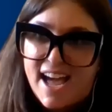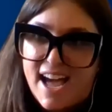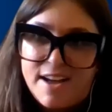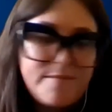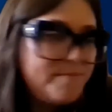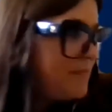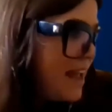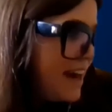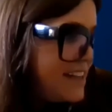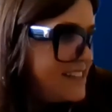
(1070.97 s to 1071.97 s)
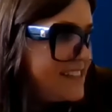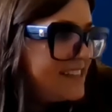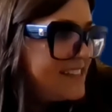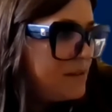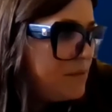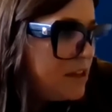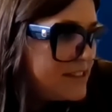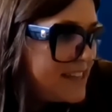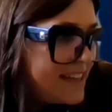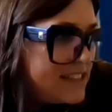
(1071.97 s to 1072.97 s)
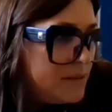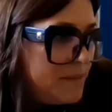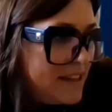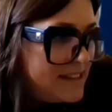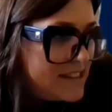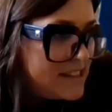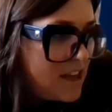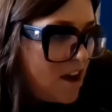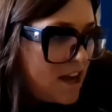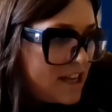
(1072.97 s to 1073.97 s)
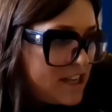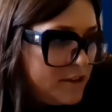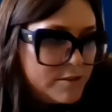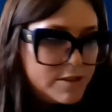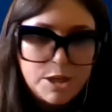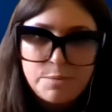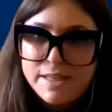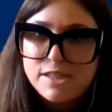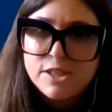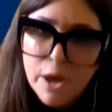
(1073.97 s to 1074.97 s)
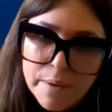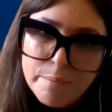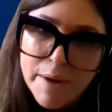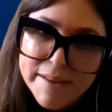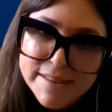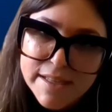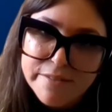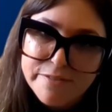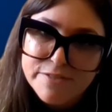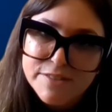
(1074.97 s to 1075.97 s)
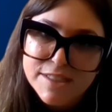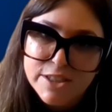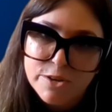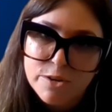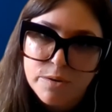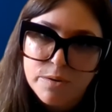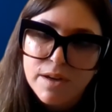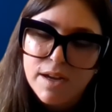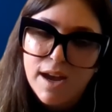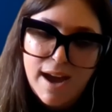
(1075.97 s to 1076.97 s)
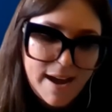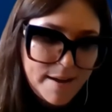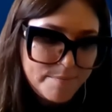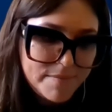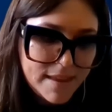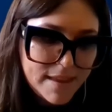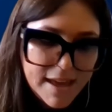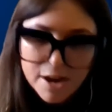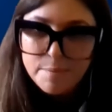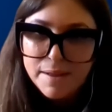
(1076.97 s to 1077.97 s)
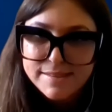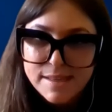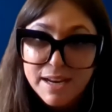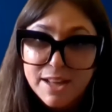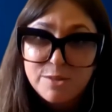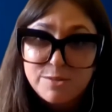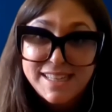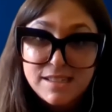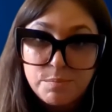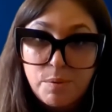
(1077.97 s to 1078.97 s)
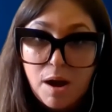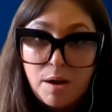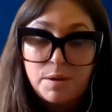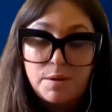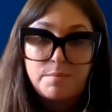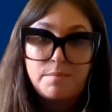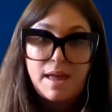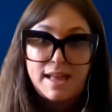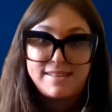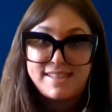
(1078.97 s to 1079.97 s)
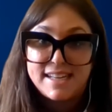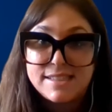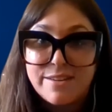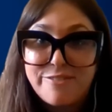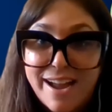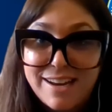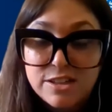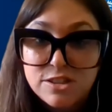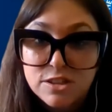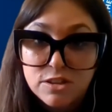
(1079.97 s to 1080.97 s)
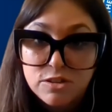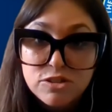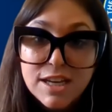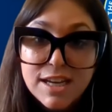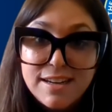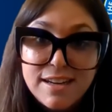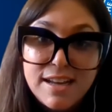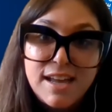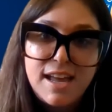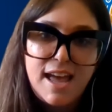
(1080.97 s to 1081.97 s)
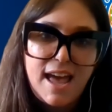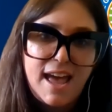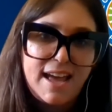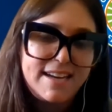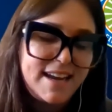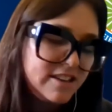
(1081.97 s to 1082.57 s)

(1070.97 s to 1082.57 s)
and I see similar sentiments on YouTube. It's so impressive to hear about somebody who sees a problem and seeks to find a solution. And I